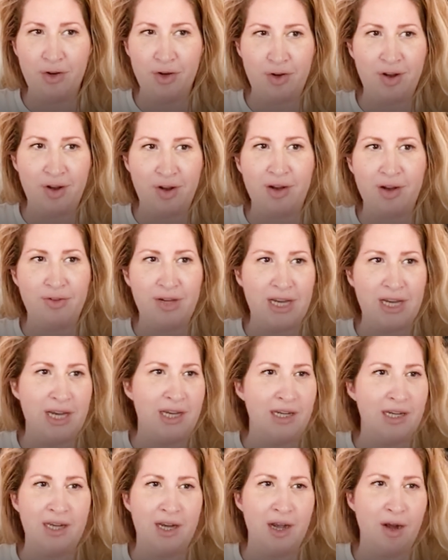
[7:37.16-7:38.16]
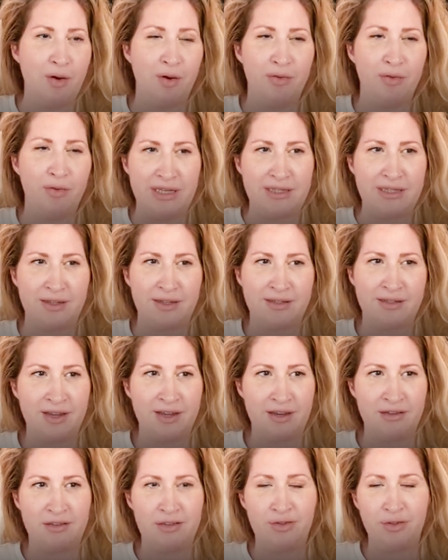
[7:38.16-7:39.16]
You're gonna read, all these
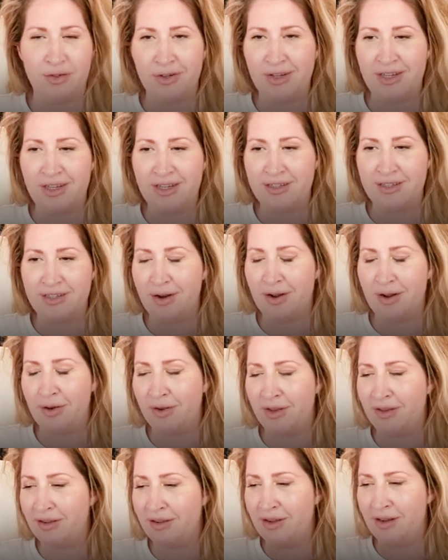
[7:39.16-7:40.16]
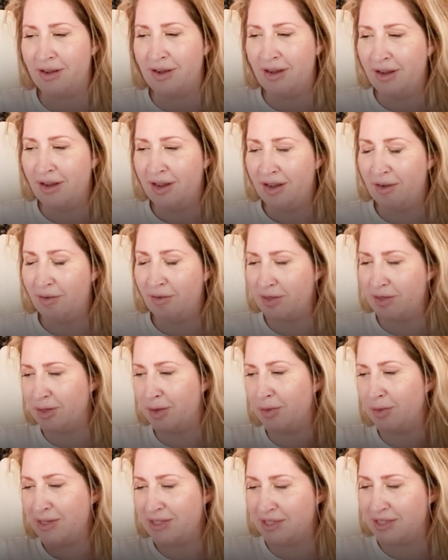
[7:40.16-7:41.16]
success stories, and then there was
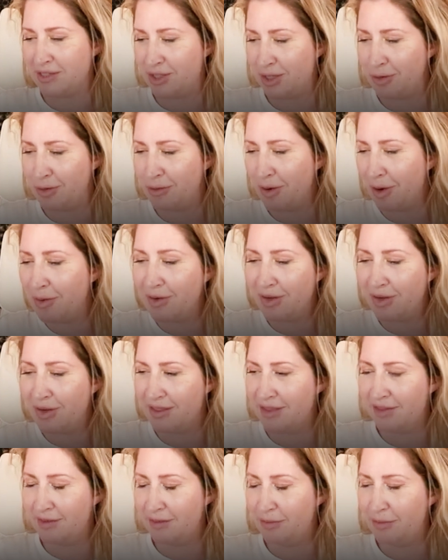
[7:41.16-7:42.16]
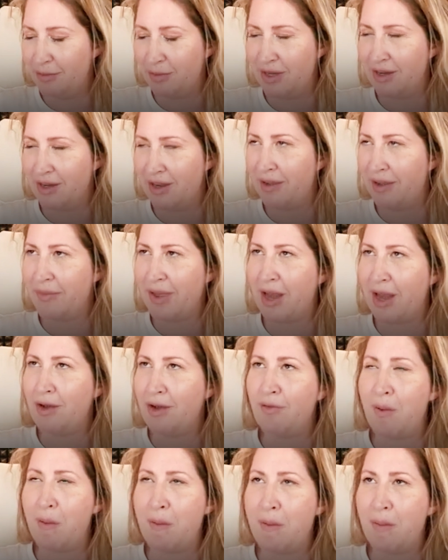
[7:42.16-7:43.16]
always this quote, and when I
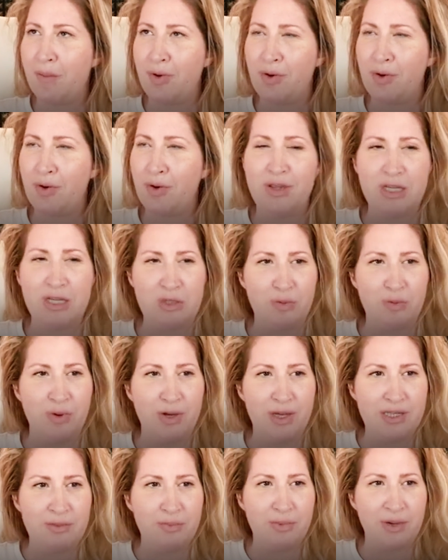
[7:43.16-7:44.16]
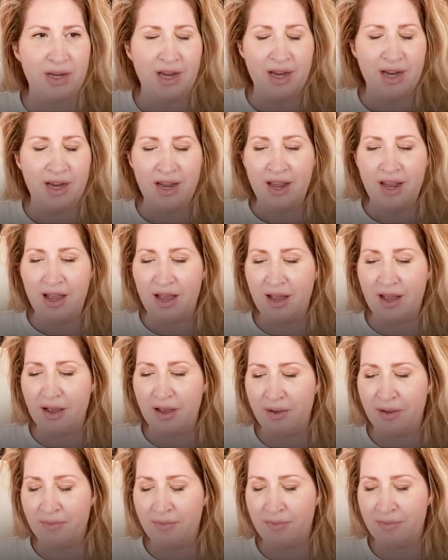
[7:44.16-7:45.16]
don't remember who this was, but
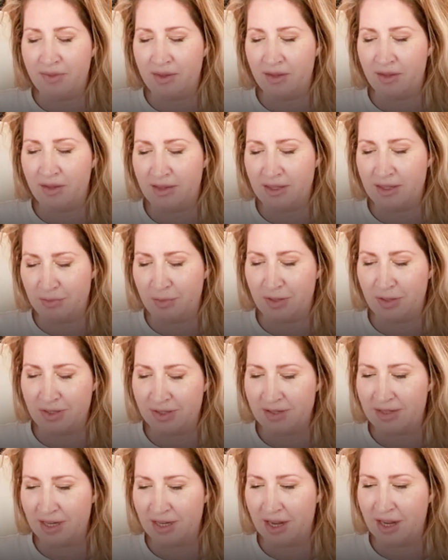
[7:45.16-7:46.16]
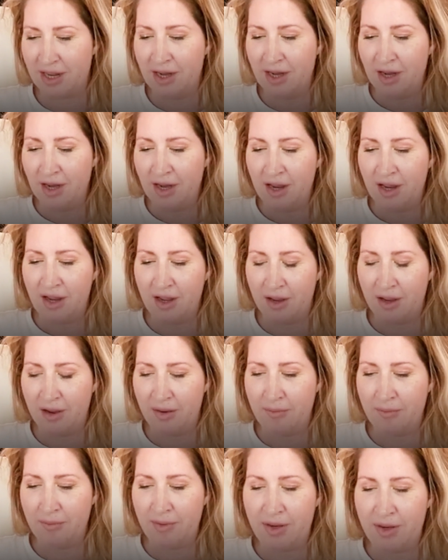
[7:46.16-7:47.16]
this person said,
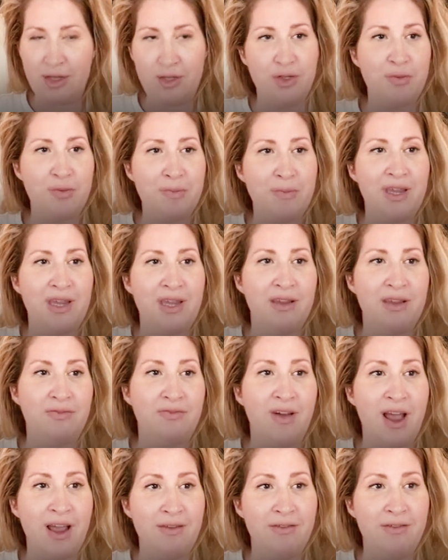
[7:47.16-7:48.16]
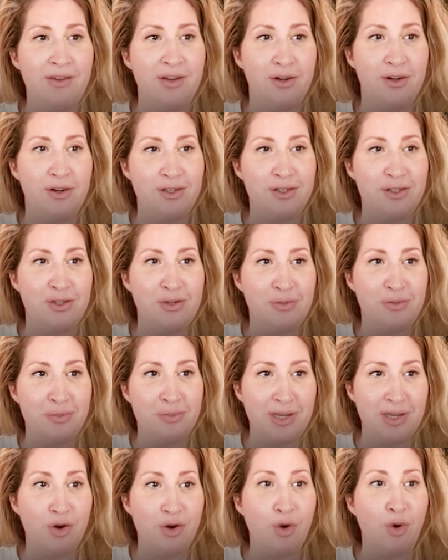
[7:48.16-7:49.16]
it took me 5 years to
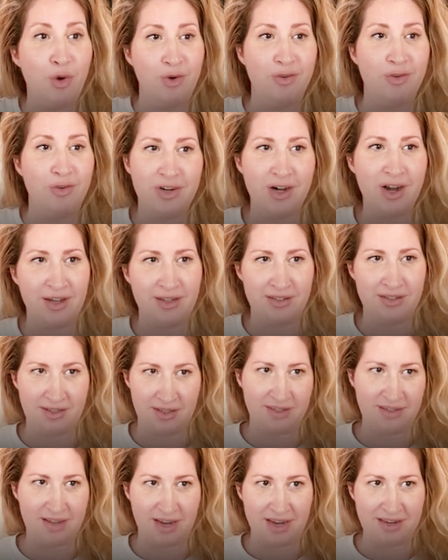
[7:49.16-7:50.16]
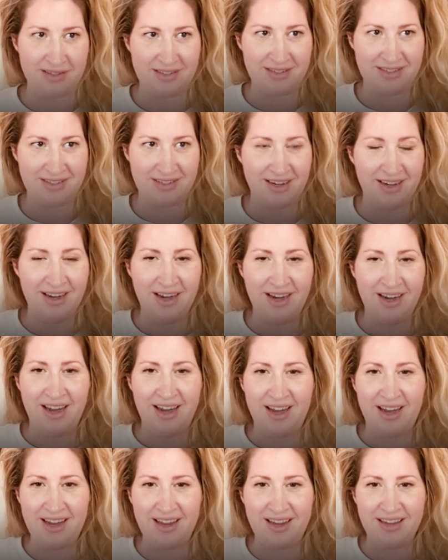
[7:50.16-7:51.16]
be an overnight success.
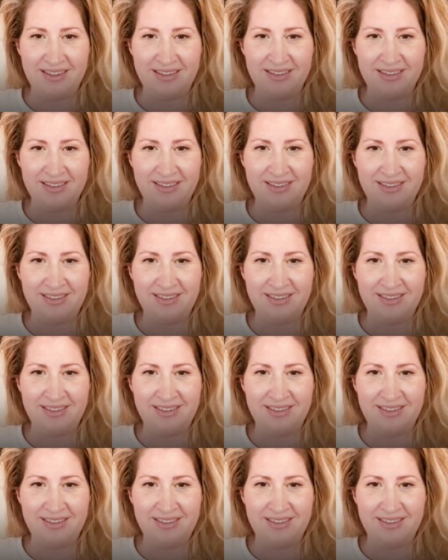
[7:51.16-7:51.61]
And this